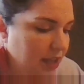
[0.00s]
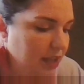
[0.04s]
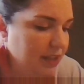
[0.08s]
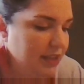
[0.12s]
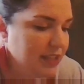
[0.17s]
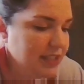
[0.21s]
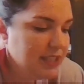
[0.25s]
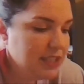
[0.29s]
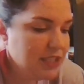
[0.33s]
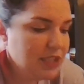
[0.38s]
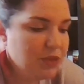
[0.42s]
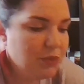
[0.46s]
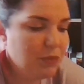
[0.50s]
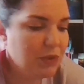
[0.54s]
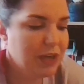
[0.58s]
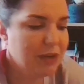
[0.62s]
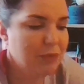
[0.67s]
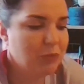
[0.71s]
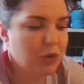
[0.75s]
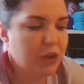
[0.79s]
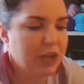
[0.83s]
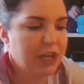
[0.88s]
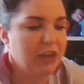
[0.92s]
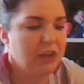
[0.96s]
This is the one I'm
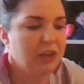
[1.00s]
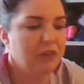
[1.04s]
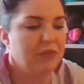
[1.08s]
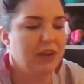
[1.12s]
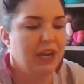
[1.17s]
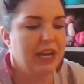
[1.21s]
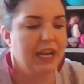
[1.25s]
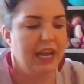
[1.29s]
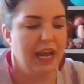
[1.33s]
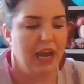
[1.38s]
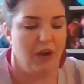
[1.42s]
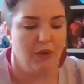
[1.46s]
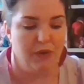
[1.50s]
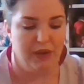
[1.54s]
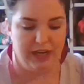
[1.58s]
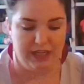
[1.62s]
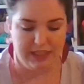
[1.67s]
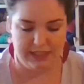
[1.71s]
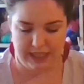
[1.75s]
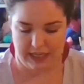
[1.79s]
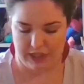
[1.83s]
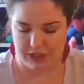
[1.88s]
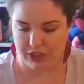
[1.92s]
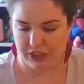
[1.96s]
working on right now, and
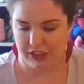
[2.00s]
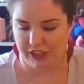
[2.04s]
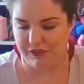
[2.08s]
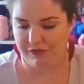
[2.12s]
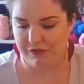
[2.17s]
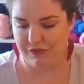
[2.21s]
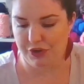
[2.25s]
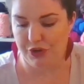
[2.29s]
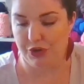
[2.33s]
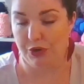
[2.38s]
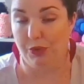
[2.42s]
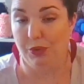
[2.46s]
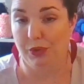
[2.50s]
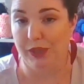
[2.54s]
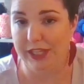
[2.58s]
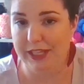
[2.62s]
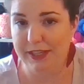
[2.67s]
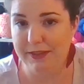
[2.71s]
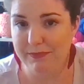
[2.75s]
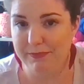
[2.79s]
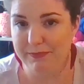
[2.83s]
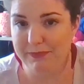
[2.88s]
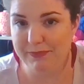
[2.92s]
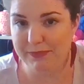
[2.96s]
it's actually for
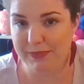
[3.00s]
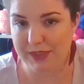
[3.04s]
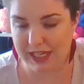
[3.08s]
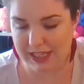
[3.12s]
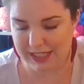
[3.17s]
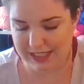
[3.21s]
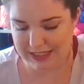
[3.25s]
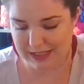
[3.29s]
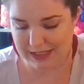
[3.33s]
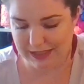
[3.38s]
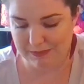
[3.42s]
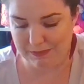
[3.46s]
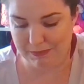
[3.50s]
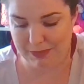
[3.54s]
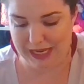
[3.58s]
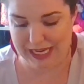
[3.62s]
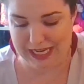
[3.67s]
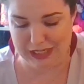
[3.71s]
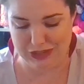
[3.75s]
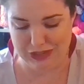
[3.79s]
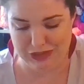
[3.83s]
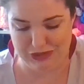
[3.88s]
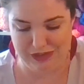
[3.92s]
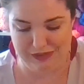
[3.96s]
Nolan. It's a
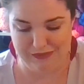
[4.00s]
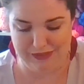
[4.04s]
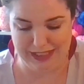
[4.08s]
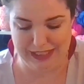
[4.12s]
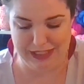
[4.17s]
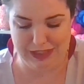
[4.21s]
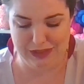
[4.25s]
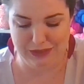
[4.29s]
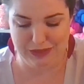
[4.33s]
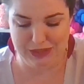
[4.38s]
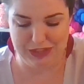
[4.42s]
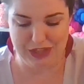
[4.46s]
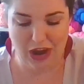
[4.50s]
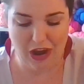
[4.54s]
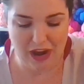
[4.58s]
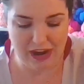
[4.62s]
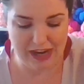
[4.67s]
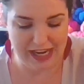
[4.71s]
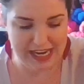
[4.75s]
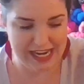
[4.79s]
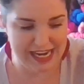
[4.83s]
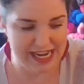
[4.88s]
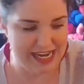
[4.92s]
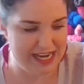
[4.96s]
picture of a little
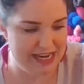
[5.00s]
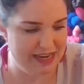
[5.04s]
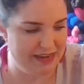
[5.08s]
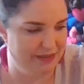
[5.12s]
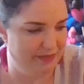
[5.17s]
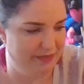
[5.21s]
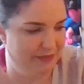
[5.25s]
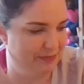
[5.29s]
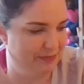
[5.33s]
doggy.